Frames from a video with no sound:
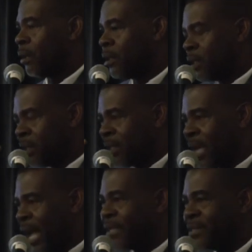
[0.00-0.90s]
The
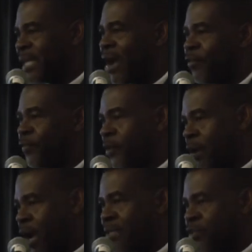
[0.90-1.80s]
highest tariff
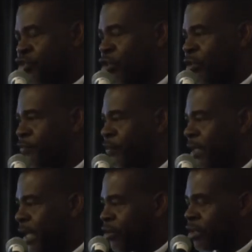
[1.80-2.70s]
cost insurance
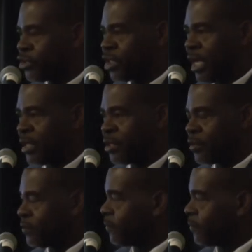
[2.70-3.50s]
freight that you can charge.